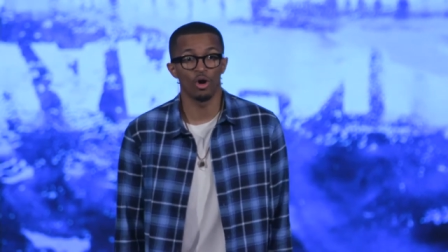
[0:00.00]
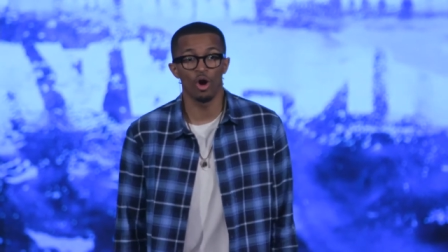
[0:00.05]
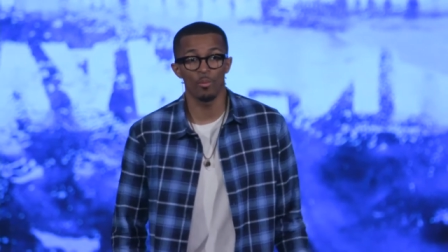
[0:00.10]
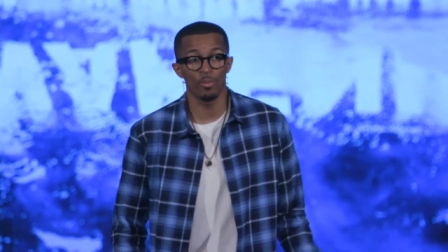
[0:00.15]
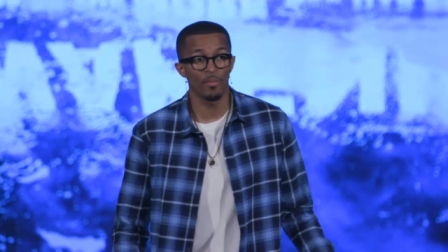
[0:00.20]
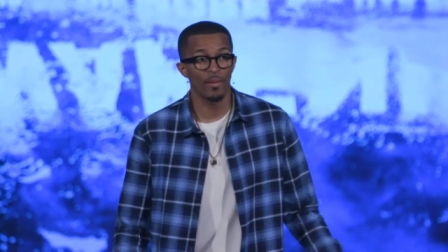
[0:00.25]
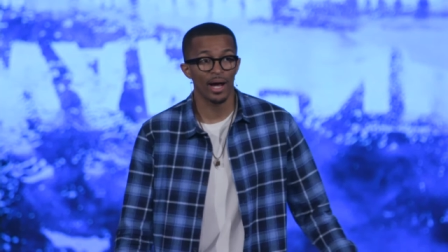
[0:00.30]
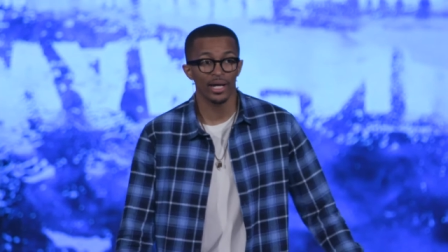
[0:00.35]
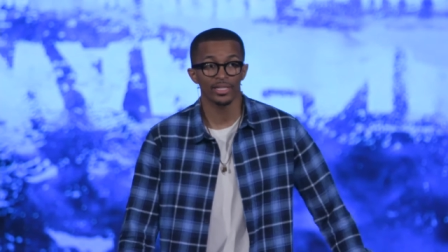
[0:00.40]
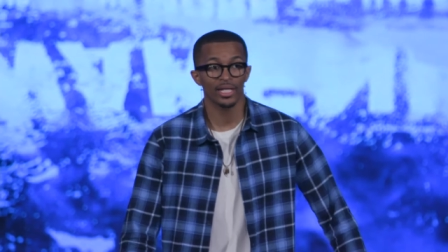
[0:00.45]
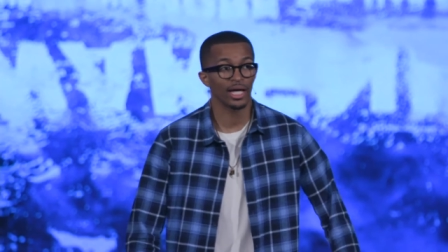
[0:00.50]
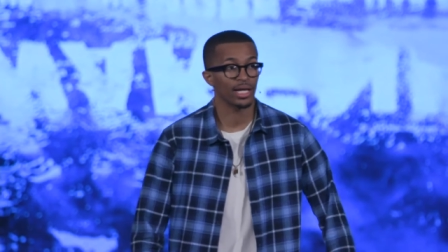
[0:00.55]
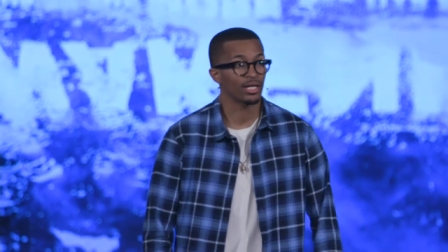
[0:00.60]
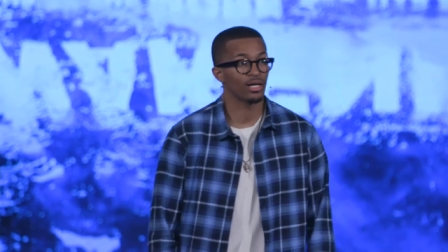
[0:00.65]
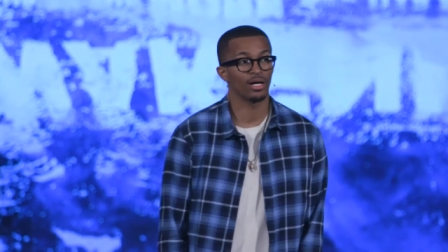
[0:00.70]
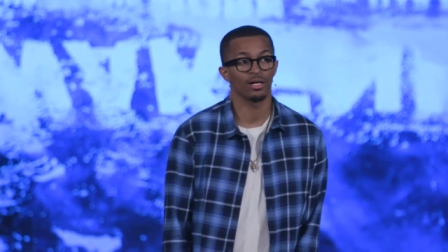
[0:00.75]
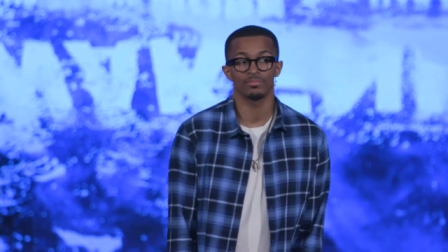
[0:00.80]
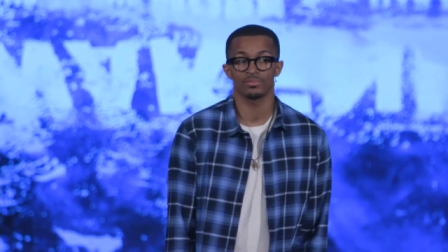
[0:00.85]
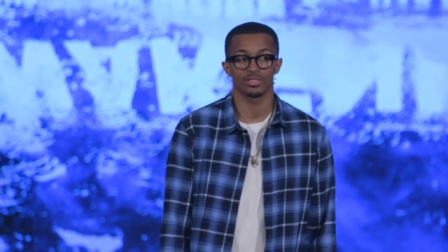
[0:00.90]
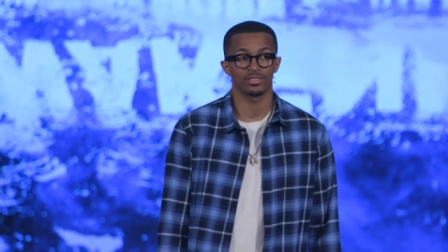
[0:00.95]
open mic night
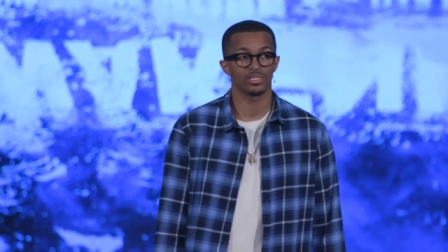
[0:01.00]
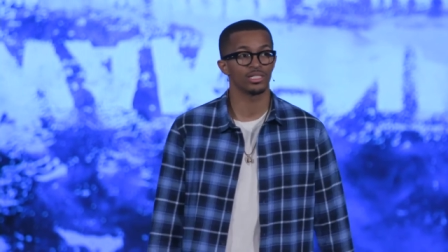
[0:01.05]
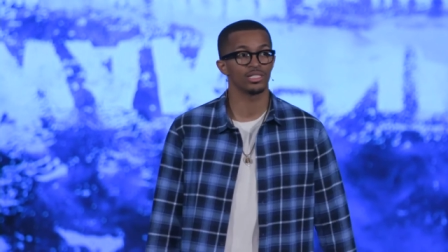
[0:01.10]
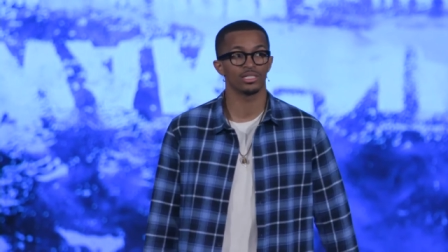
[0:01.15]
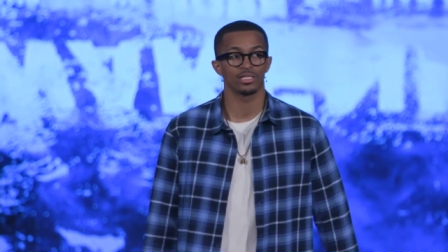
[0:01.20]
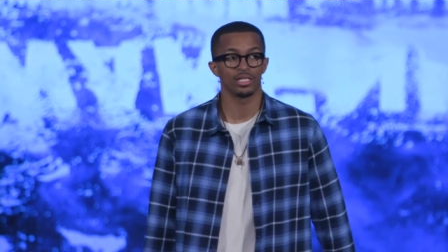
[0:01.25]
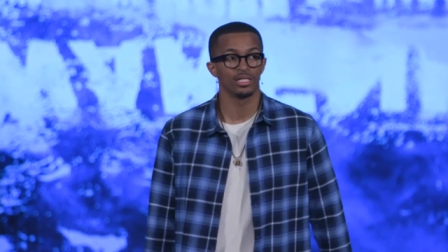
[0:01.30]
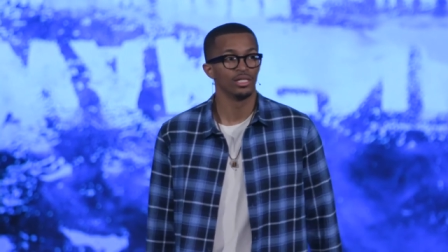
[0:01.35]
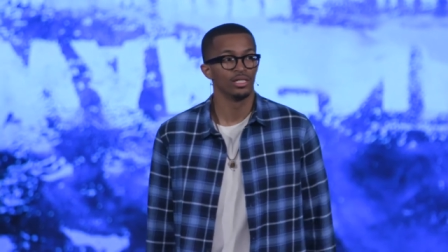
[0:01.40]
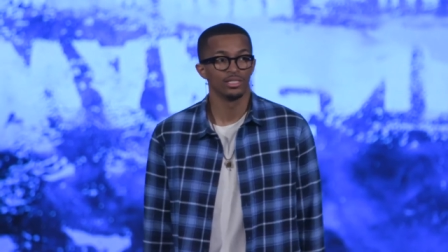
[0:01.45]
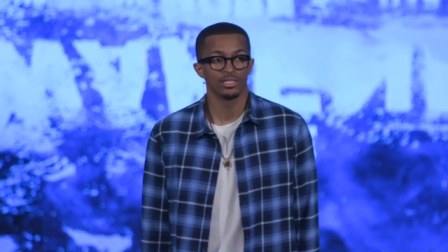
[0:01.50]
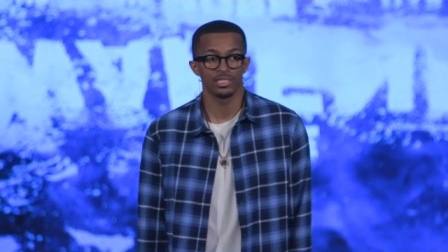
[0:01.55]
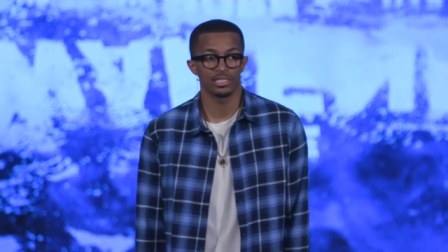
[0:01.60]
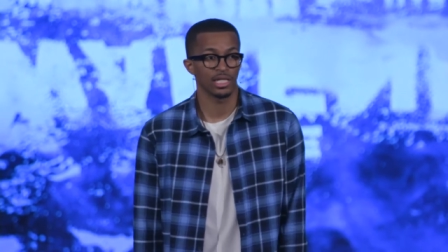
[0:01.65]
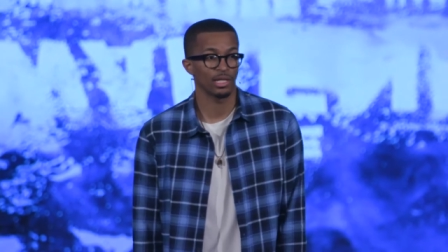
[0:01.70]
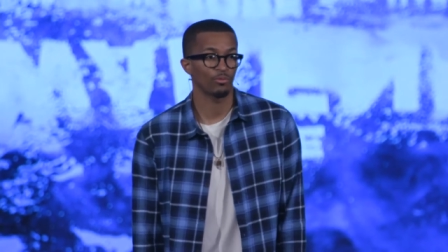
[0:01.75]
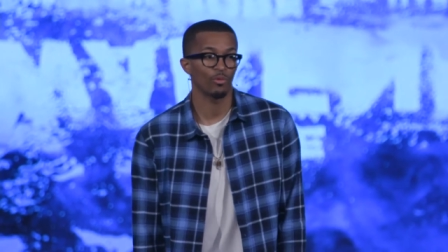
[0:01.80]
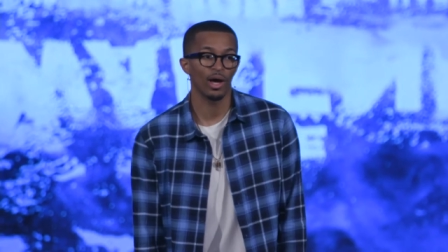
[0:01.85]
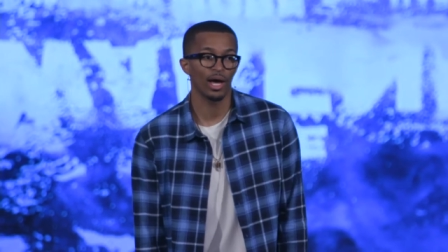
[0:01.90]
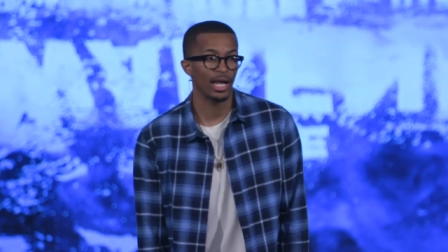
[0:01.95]
comes and she, she's
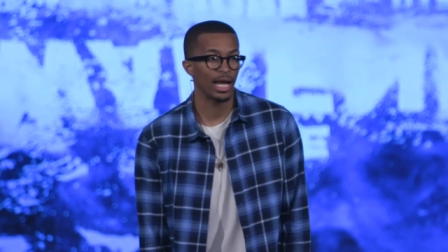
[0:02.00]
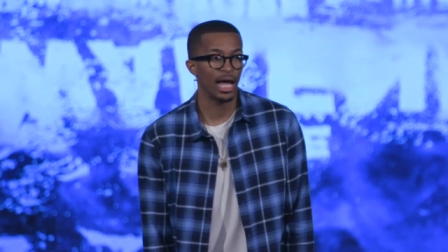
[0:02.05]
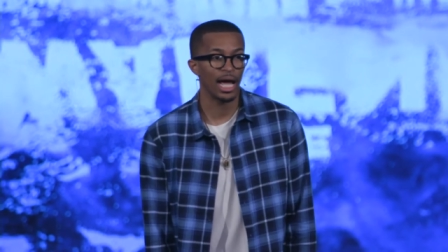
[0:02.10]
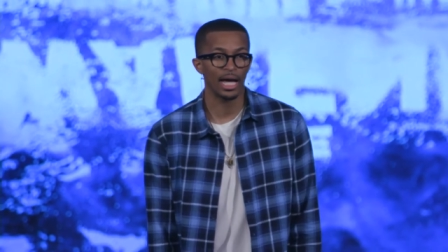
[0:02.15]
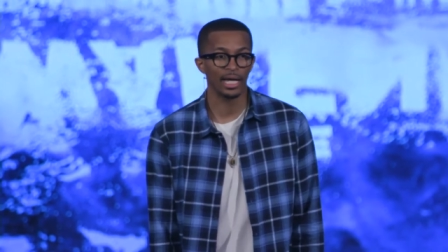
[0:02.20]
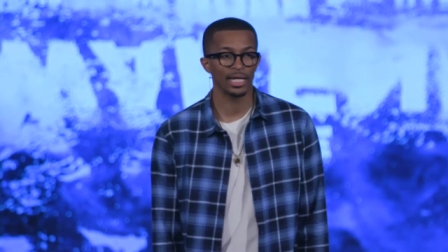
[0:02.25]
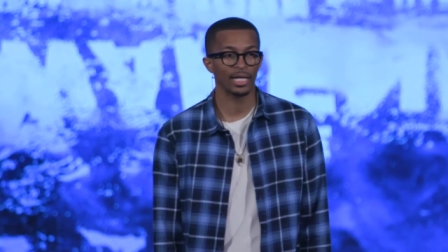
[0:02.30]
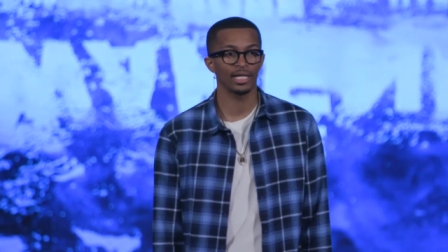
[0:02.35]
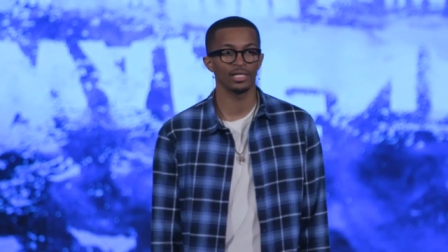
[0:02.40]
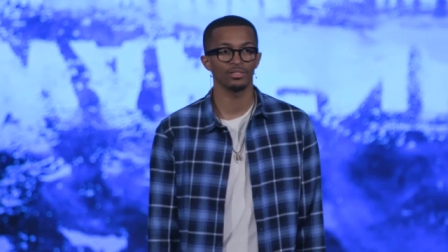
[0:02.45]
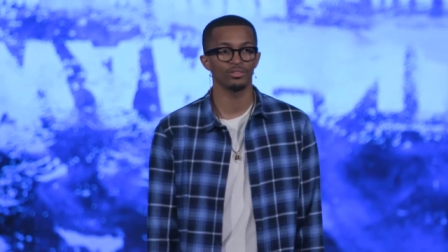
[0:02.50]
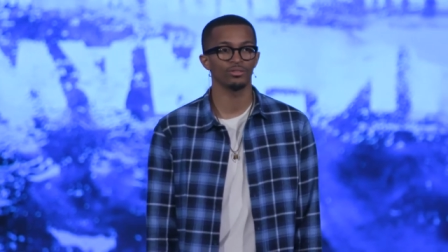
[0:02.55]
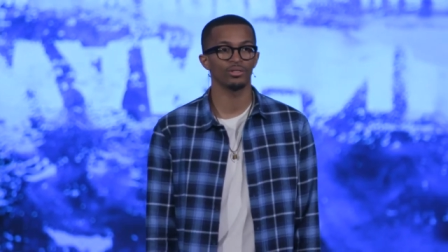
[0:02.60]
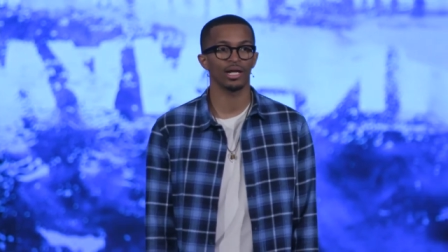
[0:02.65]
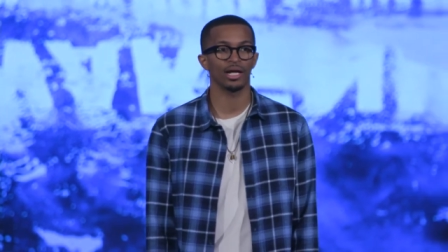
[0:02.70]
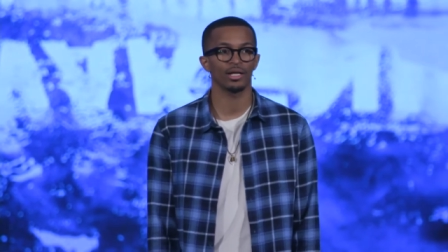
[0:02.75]
like, Ryan, I can't do it.